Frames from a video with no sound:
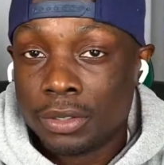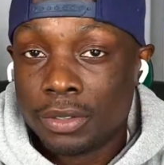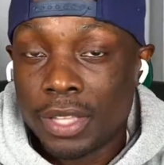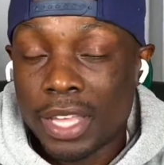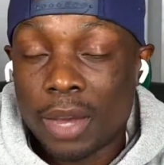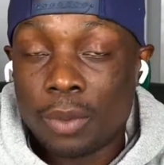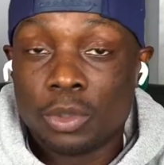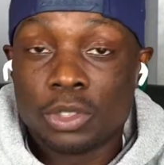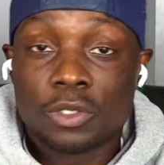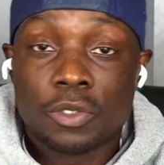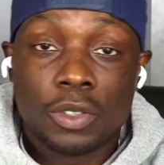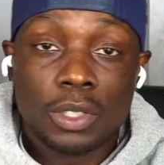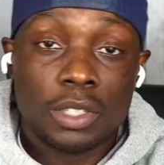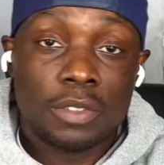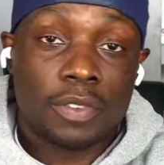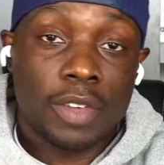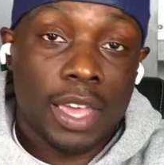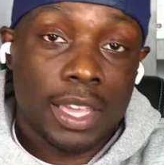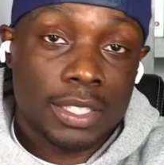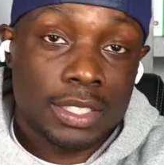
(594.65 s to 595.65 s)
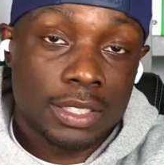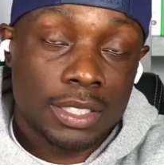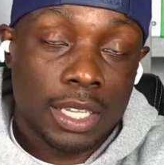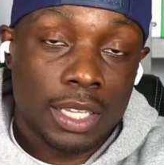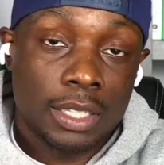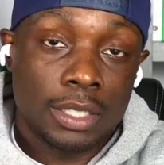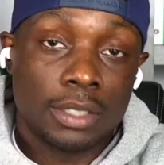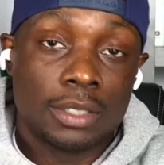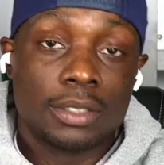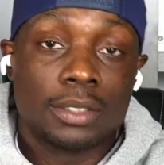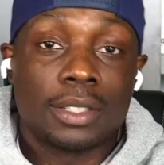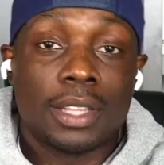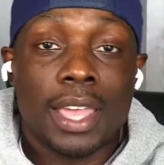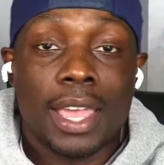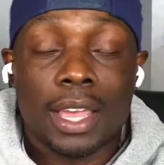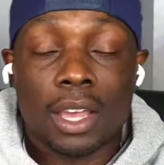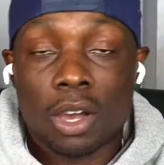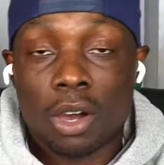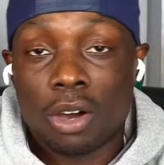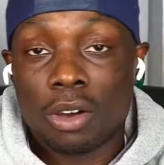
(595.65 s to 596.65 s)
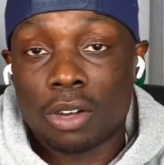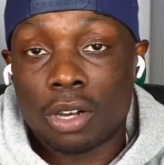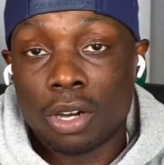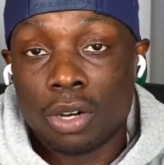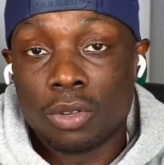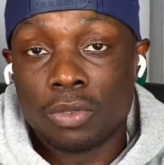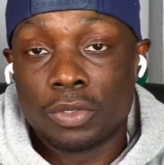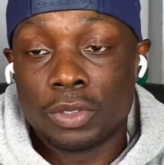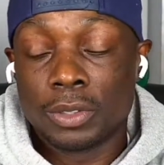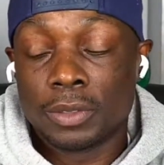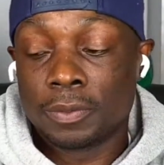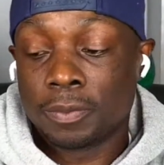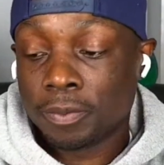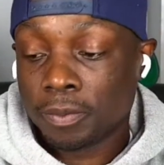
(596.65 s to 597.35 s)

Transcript: that was fully vaccinated that caught COVID,